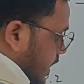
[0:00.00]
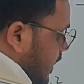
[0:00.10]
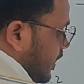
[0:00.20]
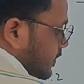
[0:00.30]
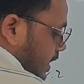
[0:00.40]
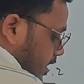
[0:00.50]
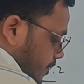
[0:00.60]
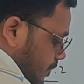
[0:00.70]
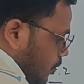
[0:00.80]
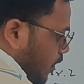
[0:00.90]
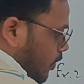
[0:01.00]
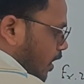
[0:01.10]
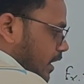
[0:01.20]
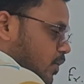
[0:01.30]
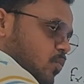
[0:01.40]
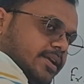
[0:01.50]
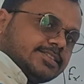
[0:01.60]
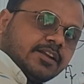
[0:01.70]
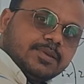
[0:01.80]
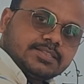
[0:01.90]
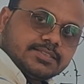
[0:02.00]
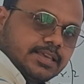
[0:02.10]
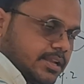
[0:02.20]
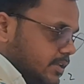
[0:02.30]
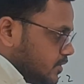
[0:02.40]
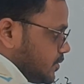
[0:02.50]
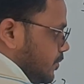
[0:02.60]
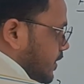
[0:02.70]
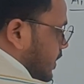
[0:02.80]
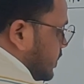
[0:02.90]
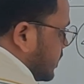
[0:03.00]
here the only one surface is there, so we can